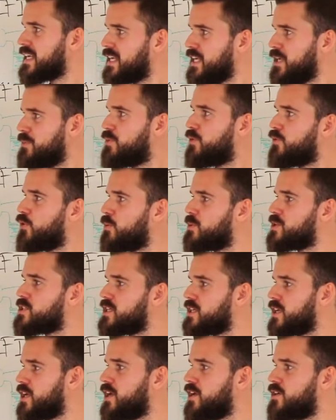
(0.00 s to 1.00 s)
key performance
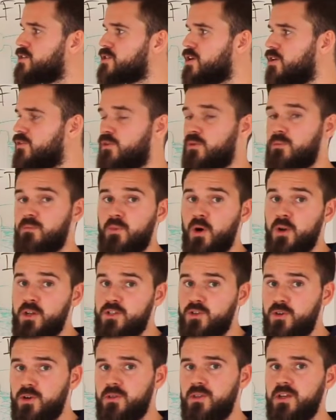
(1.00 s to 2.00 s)
indicators are for
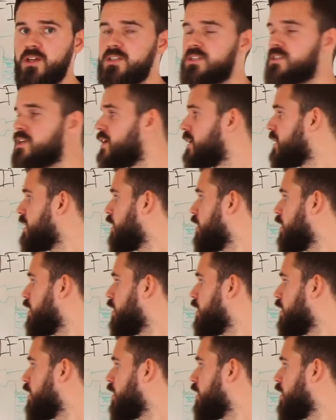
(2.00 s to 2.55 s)
monitoring things.